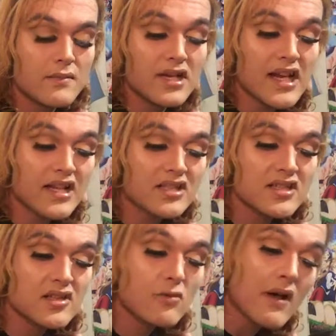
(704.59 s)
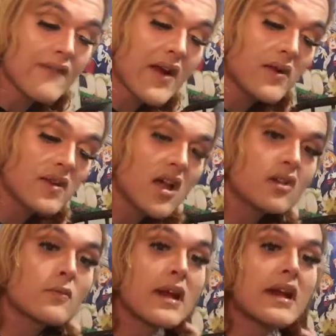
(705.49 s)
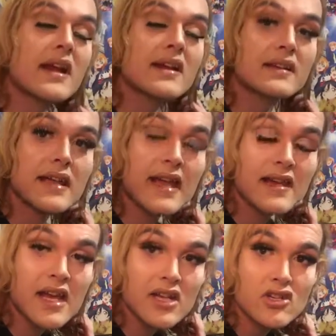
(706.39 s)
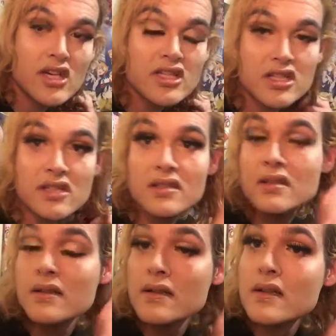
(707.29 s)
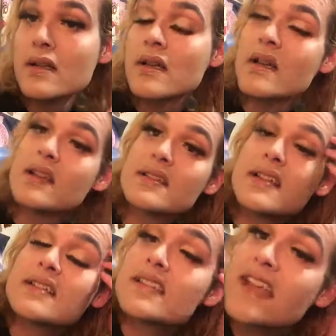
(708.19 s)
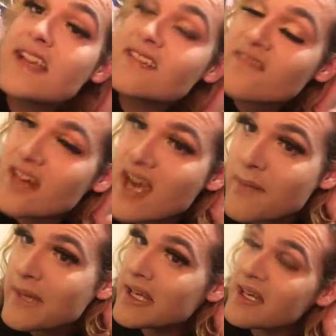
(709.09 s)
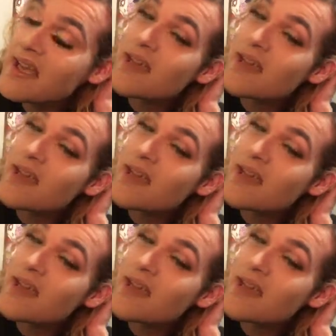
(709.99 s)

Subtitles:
Protection 12 Hour Long Wear and Hydration. So yes, thanks for coming.